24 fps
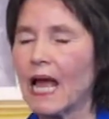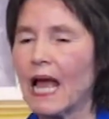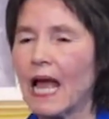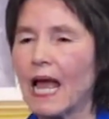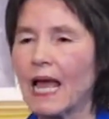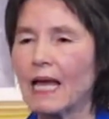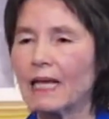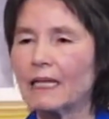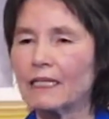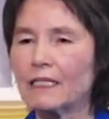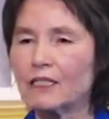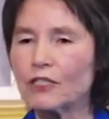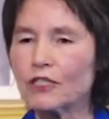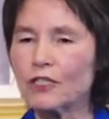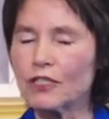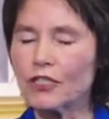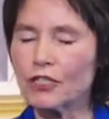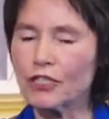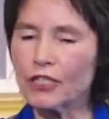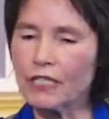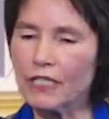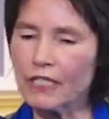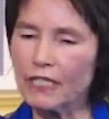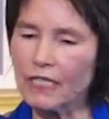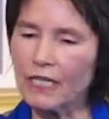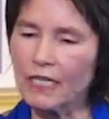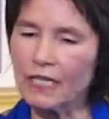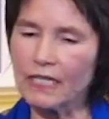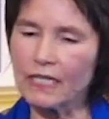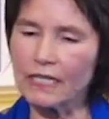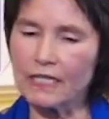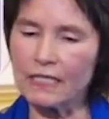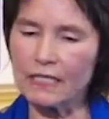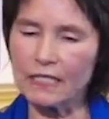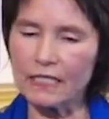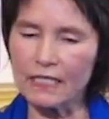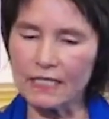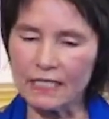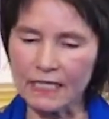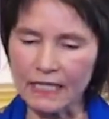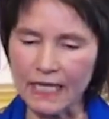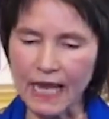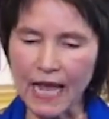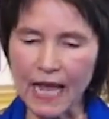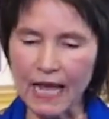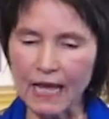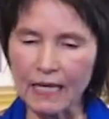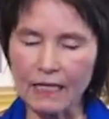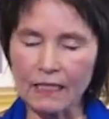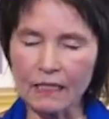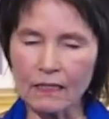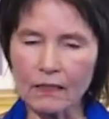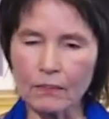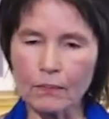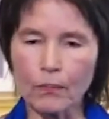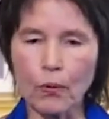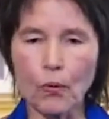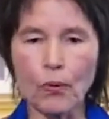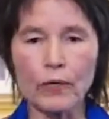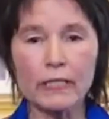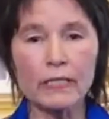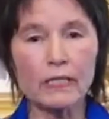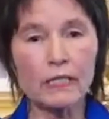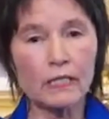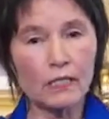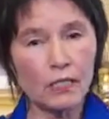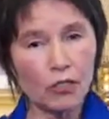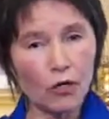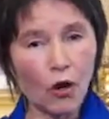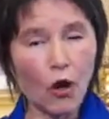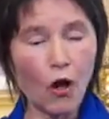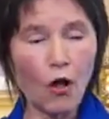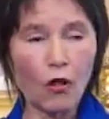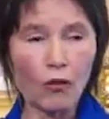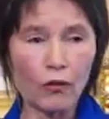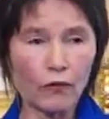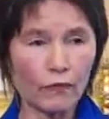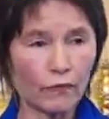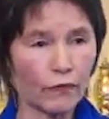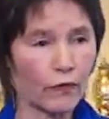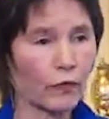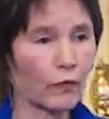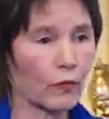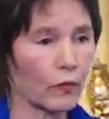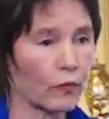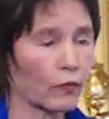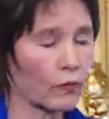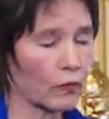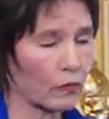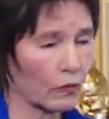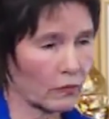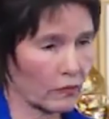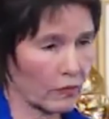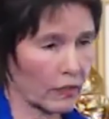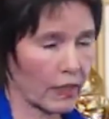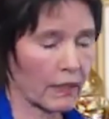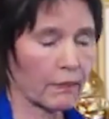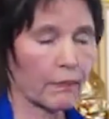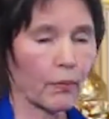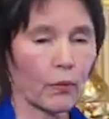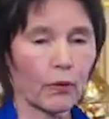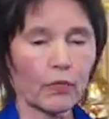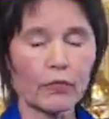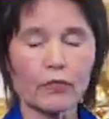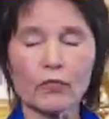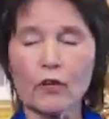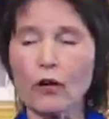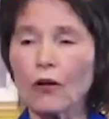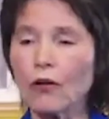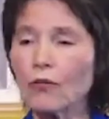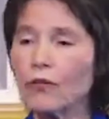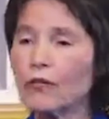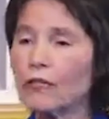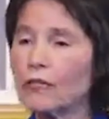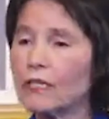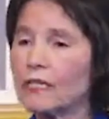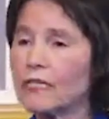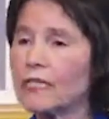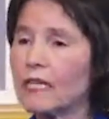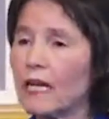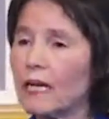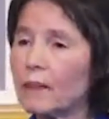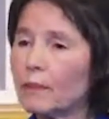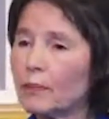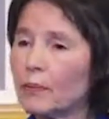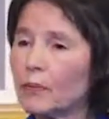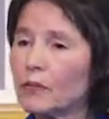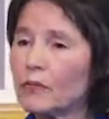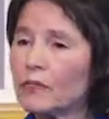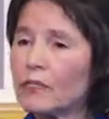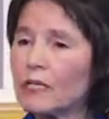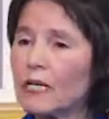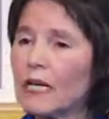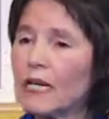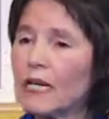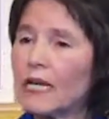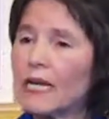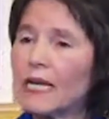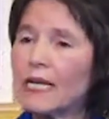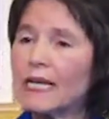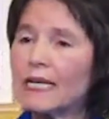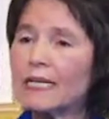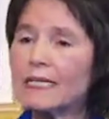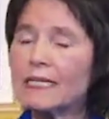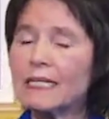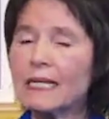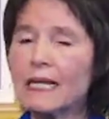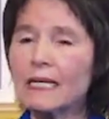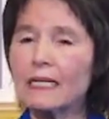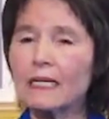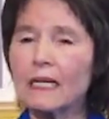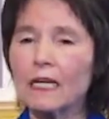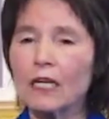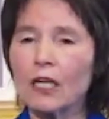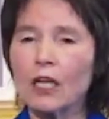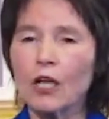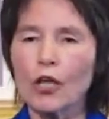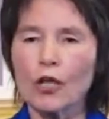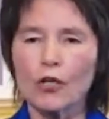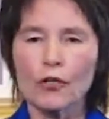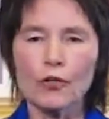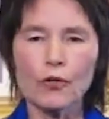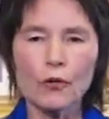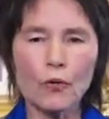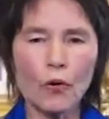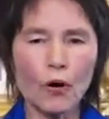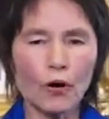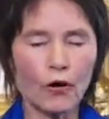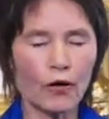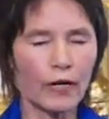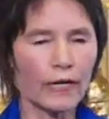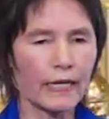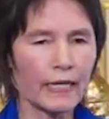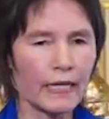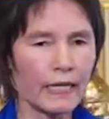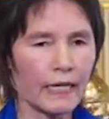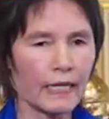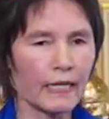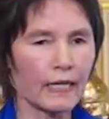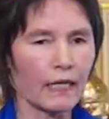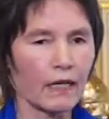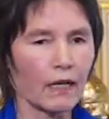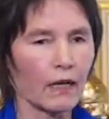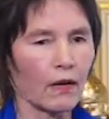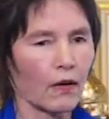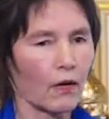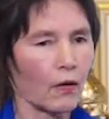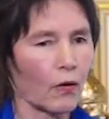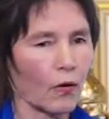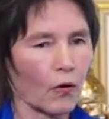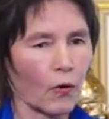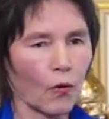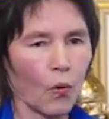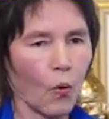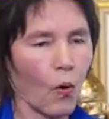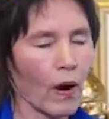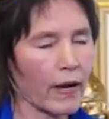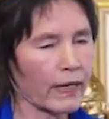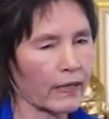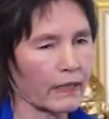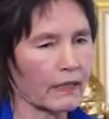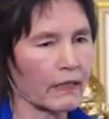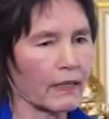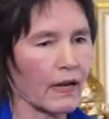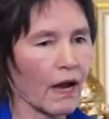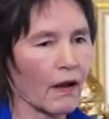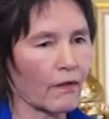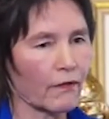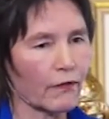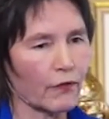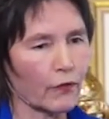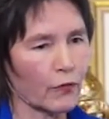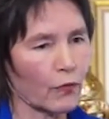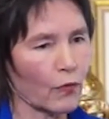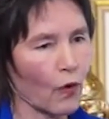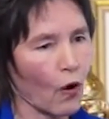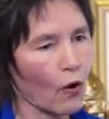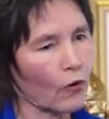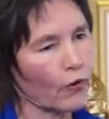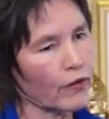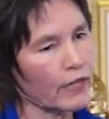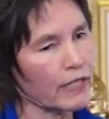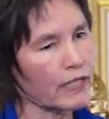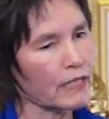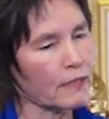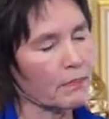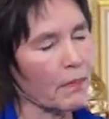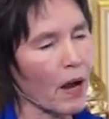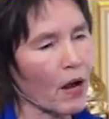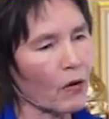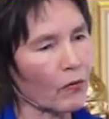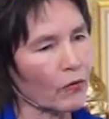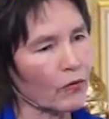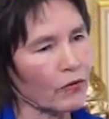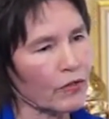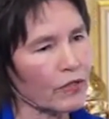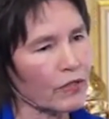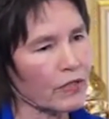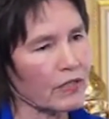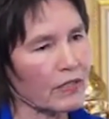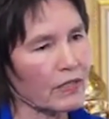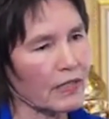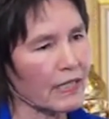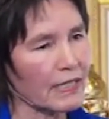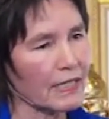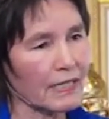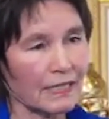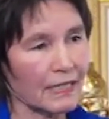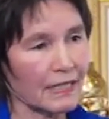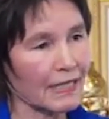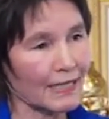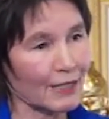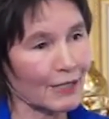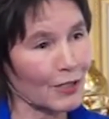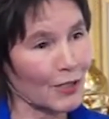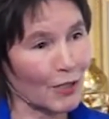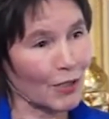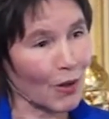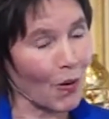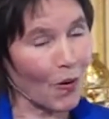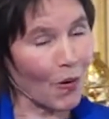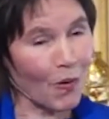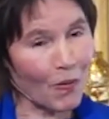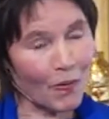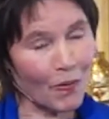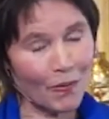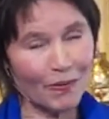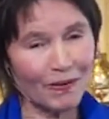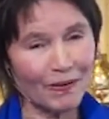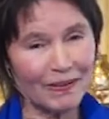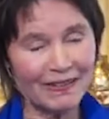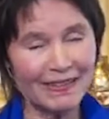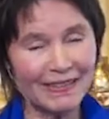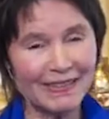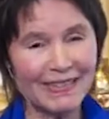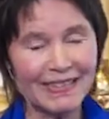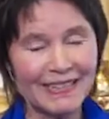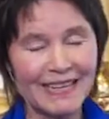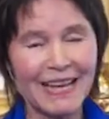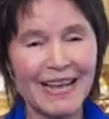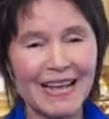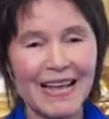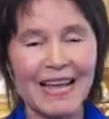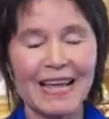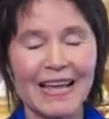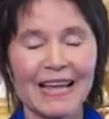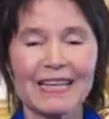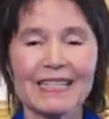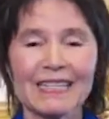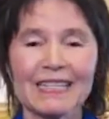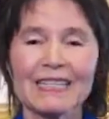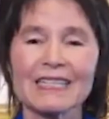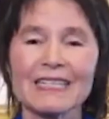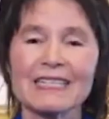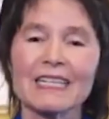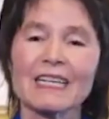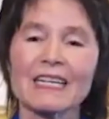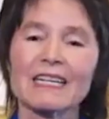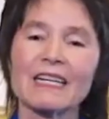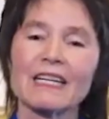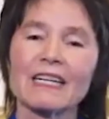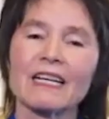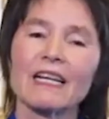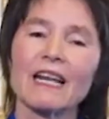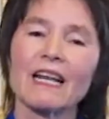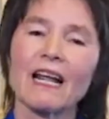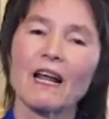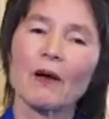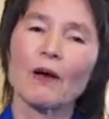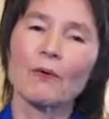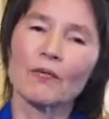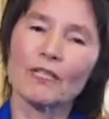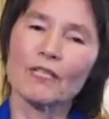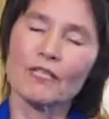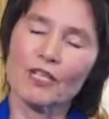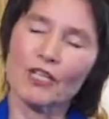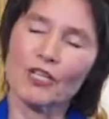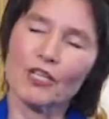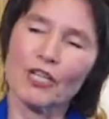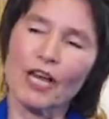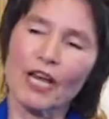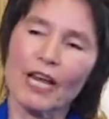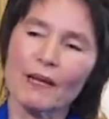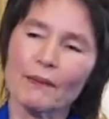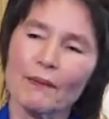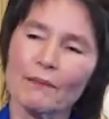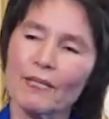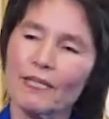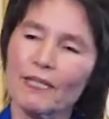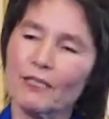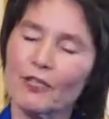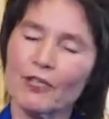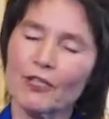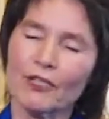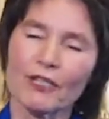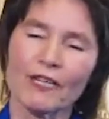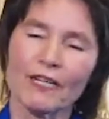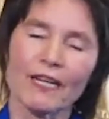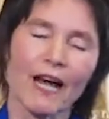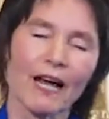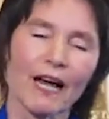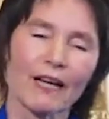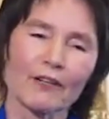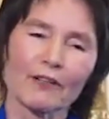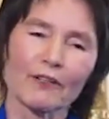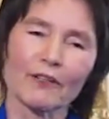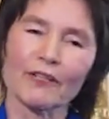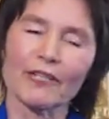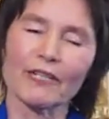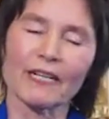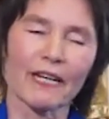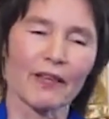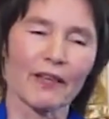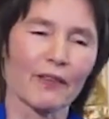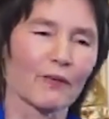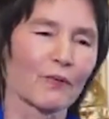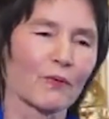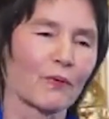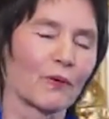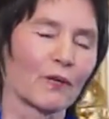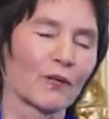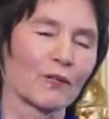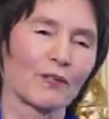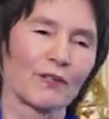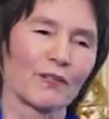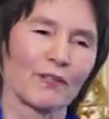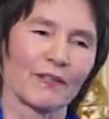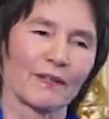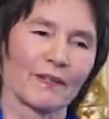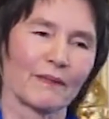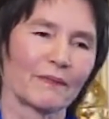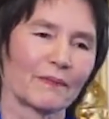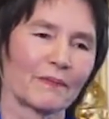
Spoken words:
And she said, pointing to all of you, he pointed to all the disciples, he said, you are eating quite enough through all these mouths, isn't it so? And he said, and then I was ashamed and couldn't utter another word